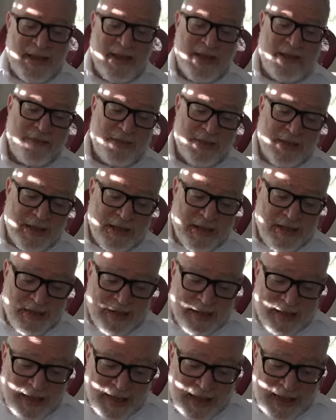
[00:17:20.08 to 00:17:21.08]
And then
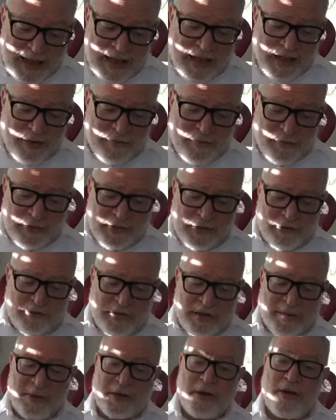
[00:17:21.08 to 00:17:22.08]
nigla kvod
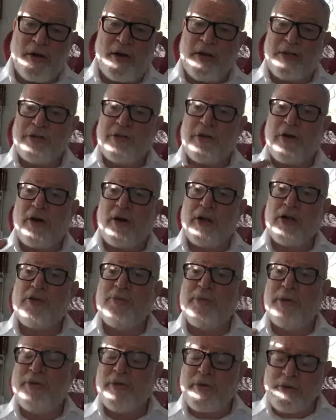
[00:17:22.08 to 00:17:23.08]
Hashem, and God's honor will
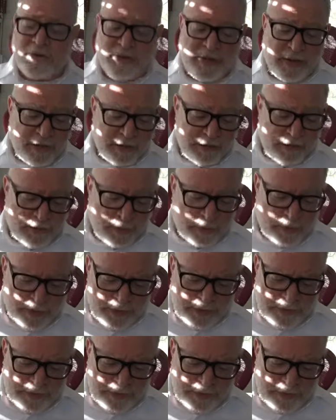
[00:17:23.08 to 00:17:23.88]
be revealed to the world.